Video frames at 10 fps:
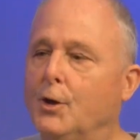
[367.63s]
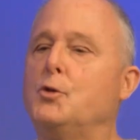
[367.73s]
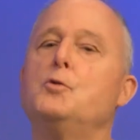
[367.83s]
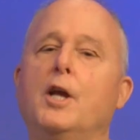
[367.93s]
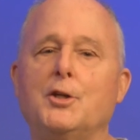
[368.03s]

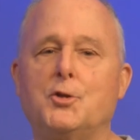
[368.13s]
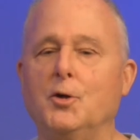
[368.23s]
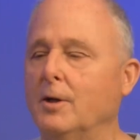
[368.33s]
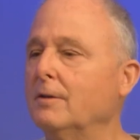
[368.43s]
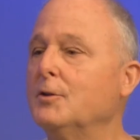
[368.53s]
You get
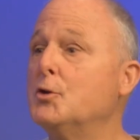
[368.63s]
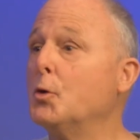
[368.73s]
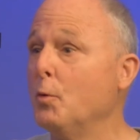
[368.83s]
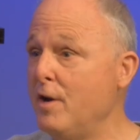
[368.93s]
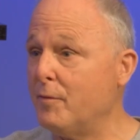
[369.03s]
your
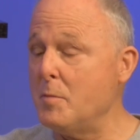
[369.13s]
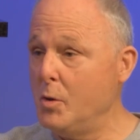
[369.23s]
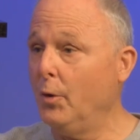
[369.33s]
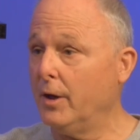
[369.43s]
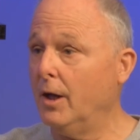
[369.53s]
degree from
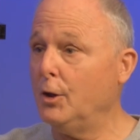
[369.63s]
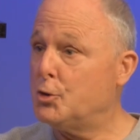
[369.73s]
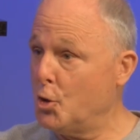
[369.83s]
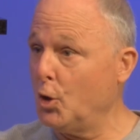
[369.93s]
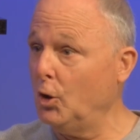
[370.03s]
UNL,
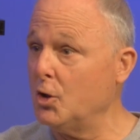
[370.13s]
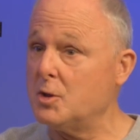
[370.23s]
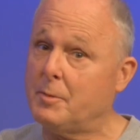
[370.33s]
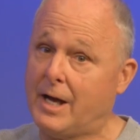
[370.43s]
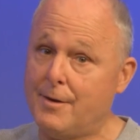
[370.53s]

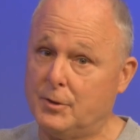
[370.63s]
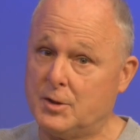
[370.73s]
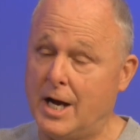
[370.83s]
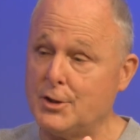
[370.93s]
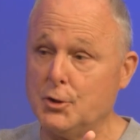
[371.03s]
Journalism and
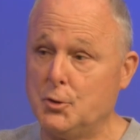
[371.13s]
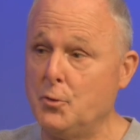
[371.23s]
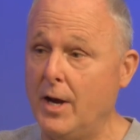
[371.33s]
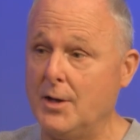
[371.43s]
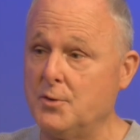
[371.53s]
Advertising,
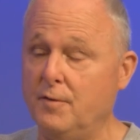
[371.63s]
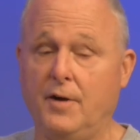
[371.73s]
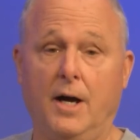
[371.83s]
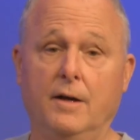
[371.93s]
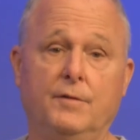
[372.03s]

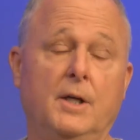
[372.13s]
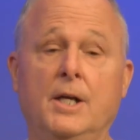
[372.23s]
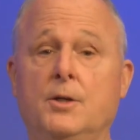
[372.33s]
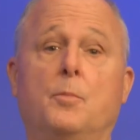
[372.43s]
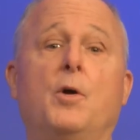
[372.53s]
2005.
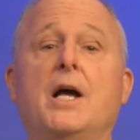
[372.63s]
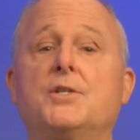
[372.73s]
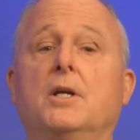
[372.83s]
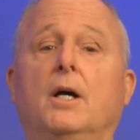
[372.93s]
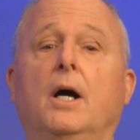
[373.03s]

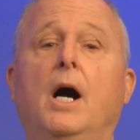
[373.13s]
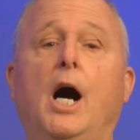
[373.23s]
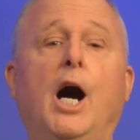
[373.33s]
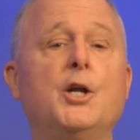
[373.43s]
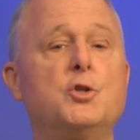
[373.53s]
Nebraska
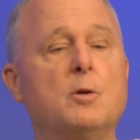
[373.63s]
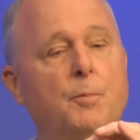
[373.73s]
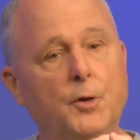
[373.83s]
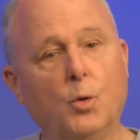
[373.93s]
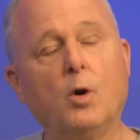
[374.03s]

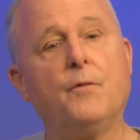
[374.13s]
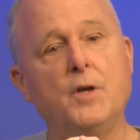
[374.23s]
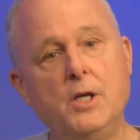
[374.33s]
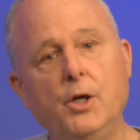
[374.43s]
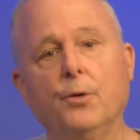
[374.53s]
Entrepreneur of
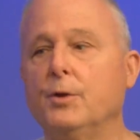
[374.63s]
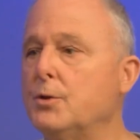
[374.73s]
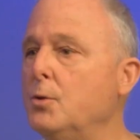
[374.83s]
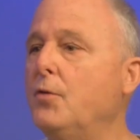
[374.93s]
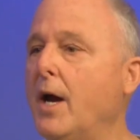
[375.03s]
the Year in
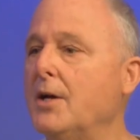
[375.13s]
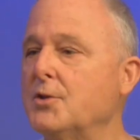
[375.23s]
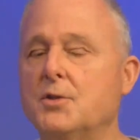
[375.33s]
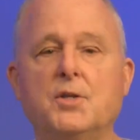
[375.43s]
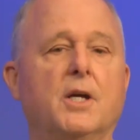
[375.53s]

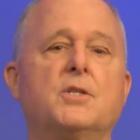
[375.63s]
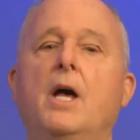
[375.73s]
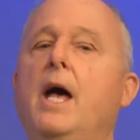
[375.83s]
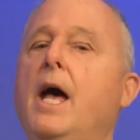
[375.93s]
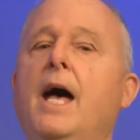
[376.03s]
2006.
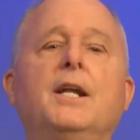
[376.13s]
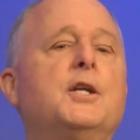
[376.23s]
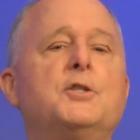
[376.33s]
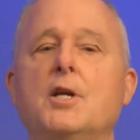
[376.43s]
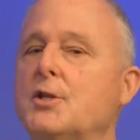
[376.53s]
And
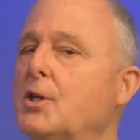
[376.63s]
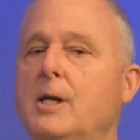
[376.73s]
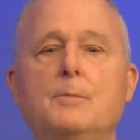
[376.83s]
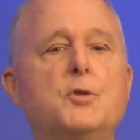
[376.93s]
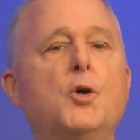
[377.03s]
it just
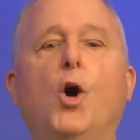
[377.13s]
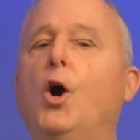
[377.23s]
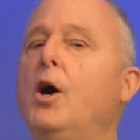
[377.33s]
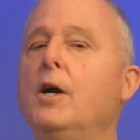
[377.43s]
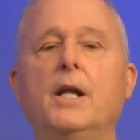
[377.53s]
keeps
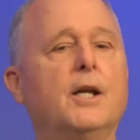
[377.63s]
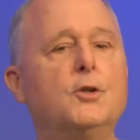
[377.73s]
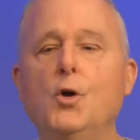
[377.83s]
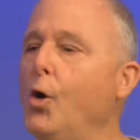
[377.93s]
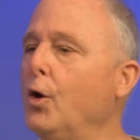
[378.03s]
going
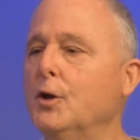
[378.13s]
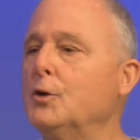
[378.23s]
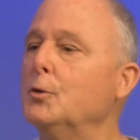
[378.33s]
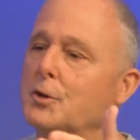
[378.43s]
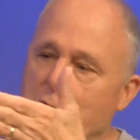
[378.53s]
and going and
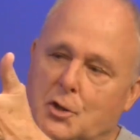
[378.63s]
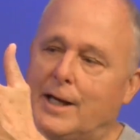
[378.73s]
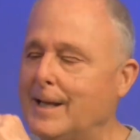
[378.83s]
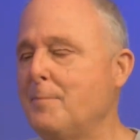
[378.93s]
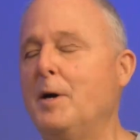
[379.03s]
going, just
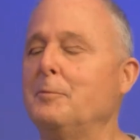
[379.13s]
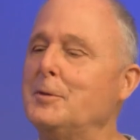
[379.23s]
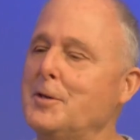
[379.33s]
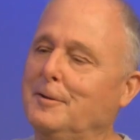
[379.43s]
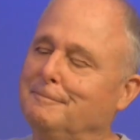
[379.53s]
like that punt
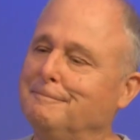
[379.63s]
return.